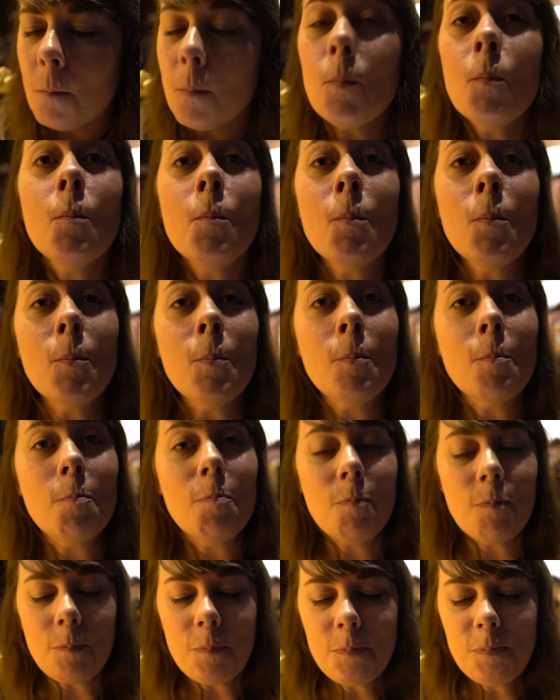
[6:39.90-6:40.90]
Mmm,
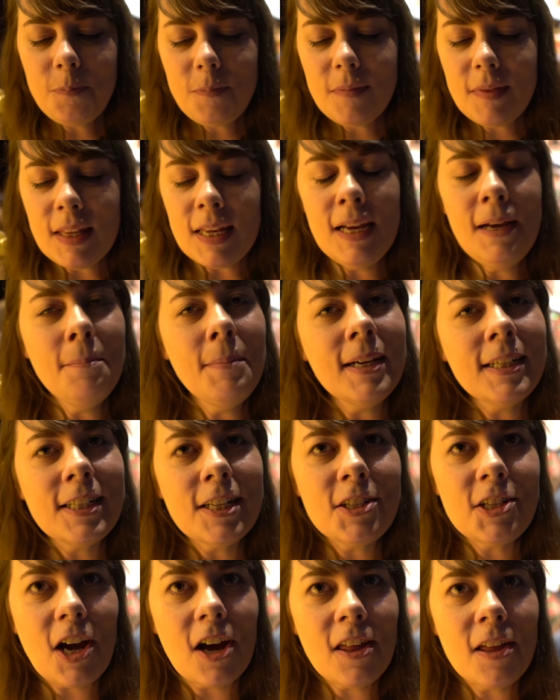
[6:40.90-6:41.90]
it makes
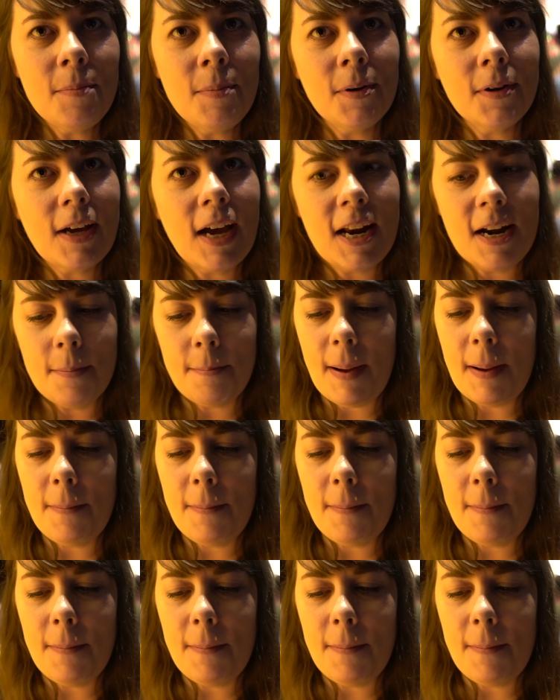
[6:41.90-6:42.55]
the chocolate milk kind of